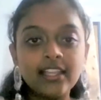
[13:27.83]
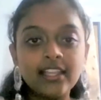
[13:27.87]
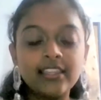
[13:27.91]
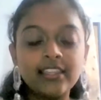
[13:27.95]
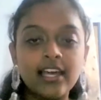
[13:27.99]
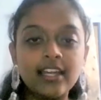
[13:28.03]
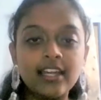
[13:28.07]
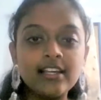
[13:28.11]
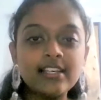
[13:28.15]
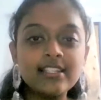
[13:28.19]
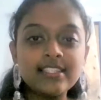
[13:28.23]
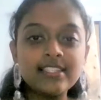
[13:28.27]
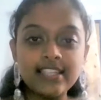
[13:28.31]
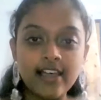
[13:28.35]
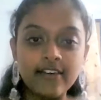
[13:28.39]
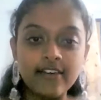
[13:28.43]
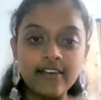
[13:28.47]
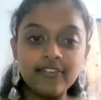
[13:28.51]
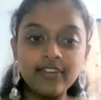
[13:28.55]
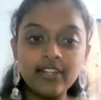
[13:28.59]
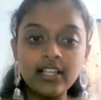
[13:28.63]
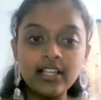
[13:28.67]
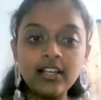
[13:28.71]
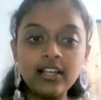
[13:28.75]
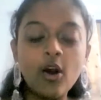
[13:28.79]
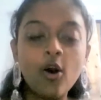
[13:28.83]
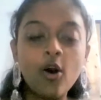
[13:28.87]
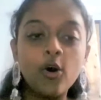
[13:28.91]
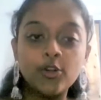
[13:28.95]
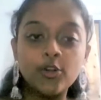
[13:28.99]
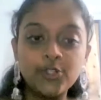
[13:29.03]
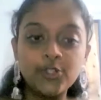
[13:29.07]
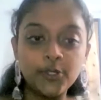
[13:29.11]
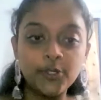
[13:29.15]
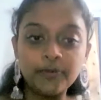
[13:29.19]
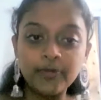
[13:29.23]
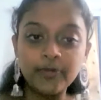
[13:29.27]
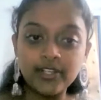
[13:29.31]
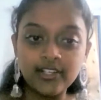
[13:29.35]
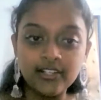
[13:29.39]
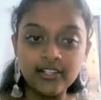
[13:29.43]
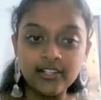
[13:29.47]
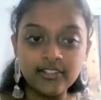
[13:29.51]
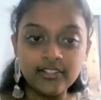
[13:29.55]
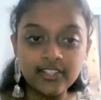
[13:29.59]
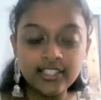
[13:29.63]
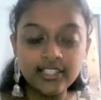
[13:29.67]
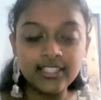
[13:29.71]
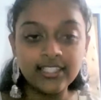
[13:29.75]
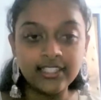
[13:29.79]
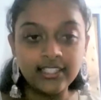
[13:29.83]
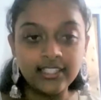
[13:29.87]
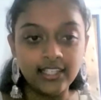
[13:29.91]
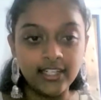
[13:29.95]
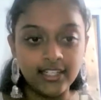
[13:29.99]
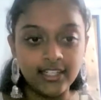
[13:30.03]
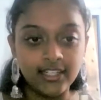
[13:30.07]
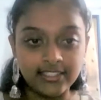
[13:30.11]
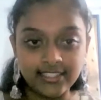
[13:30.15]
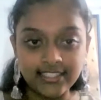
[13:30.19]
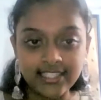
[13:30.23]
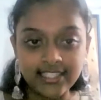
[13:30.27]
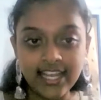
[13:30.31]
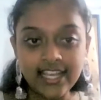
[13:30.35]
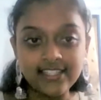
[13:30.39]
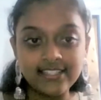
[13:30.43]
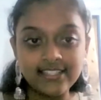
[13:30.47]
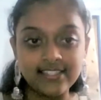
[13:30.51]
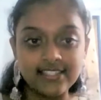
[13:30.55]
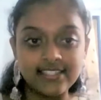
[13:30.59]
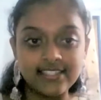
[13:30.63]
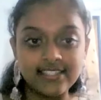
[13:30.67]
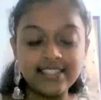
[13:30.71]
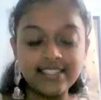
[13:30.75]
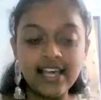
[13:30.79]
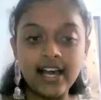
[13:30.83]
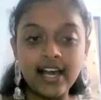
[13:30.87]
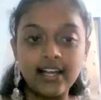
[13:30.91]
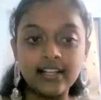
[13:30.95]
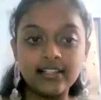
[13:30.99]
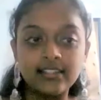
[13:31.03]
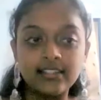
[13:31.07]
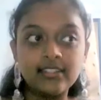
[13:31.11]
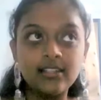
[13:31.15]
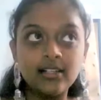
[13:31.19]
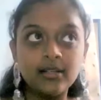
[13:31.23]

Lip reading: there are several entrepreneurial trends that